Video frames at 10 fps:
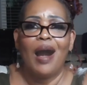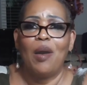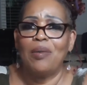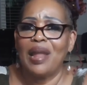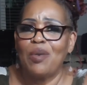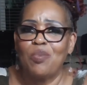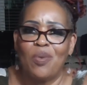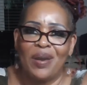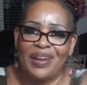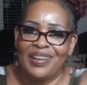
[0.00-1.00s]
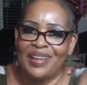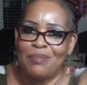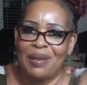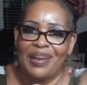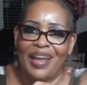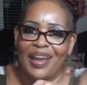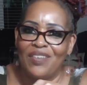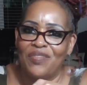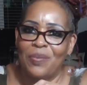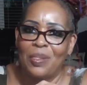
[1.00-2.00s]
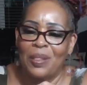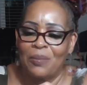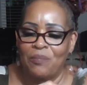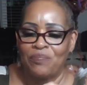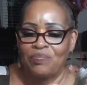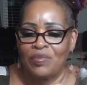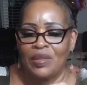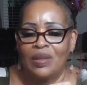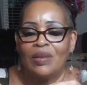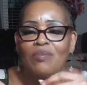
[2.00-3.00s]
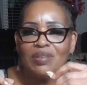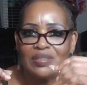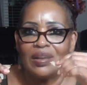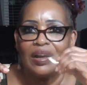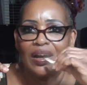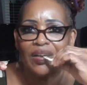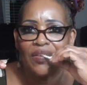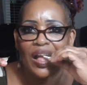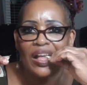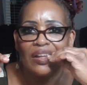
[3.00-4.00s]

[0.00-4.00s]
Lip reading: All I wanted in my life was love,